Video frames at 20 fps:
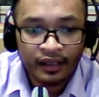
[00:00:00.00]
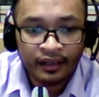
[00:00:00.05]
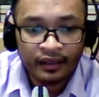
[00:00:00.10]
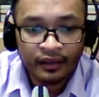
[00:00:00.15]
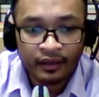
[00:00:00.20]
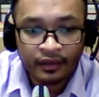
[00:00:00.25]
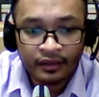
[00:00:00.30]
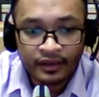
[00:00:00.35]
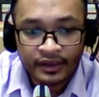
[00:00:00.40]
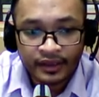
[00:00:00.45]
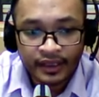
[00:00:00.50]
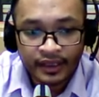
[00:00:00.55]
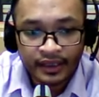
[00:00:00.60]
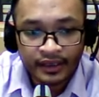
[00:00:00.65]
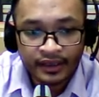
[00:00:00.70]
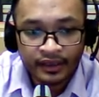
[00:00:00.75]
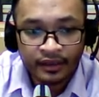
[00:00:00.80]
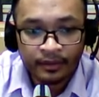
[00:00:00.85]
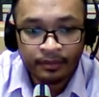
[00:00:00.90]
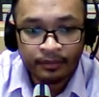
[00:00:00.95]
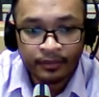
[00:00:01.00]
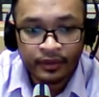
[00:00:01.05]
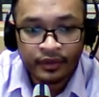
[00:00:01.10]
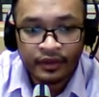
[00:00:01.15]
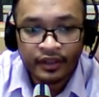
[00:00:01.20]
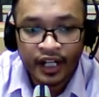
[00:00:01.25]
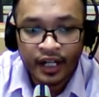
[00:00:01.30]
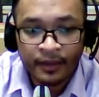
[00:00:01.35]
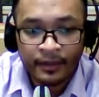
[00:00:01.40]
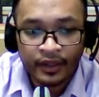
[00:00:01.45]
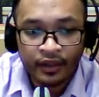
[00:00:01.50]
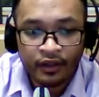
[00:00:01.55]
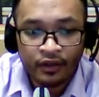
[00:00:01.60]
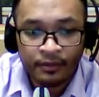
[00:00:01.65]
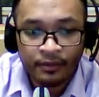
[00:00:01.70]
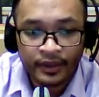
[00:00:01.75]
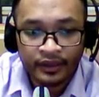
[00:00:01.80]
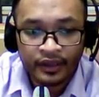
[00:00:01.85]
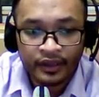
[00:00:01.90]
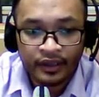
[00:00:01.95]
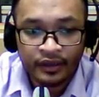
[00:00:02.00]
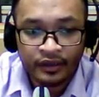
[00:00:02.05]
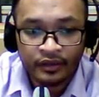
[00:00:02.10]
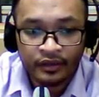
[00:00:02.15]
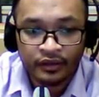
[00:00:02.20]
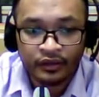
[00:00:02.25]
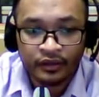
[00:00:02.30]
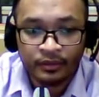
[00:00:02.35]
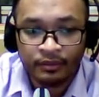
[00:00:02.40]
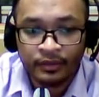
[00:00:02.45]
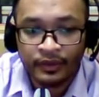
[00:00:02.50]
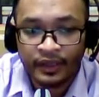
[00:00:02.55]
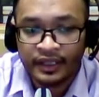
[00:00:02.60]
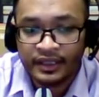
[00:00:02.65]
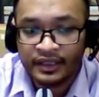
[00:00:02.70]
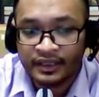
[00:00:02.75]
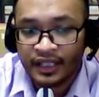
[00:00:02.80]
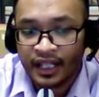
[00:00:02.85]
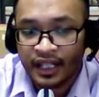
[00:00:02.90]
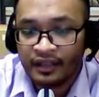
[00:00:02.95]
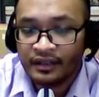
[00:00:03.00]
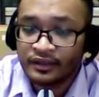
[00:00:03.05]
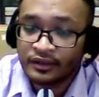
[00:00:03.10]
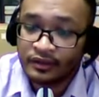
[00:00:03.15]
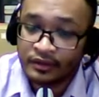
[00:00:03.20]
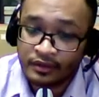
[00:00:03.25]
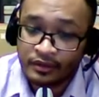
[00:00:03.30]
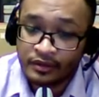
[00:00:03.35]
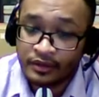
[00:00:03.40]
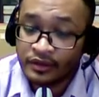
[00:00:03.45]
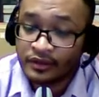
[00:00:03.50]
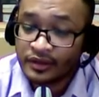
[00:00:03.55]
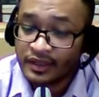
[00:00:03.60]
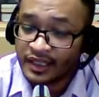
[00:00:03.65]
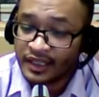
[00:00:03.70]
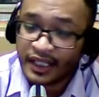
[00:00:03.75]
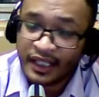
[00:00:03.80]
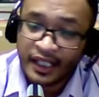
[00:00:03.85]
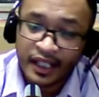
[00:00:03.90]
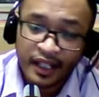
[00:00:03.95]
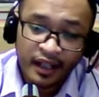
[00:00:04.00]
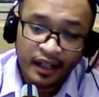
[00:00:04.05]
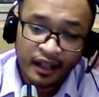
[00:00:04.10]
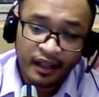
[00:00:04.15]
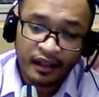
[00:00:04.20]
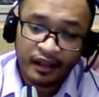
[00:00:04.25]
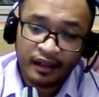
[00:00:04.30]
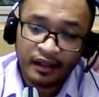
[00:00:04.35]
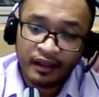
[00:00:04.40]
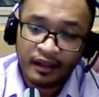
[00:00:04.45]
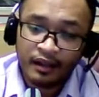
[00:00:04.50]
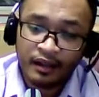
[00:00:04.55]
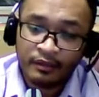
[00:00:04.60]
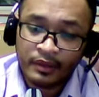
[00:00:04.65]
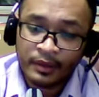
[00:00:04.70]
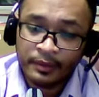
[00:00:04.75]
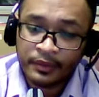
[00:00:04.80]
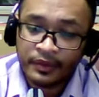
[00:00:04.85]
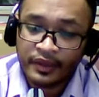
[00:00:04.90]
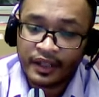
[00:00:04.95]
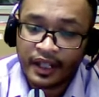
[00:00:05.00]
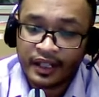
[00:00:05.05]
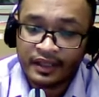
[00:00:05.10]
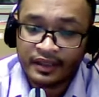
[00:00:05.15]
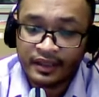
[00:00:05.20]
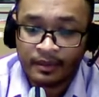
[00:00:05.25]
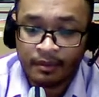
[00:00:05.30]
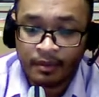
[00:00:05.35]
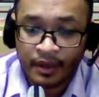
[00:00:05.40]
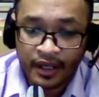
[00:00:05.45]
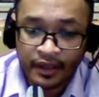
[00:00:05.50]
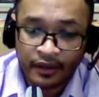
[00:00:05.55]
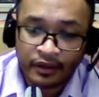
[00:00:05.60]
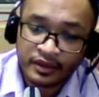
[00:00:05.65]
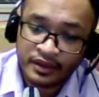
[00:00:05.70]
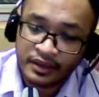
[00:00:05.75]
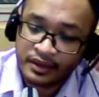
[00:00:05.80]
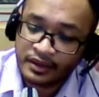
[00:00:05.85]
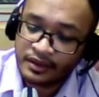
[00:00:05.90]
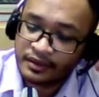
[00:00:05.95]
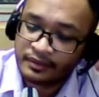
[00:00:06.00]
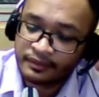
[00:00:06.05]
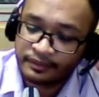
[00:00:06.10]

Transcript: Consists the programming computer used to boot itself. So usually we put it as a BIOS.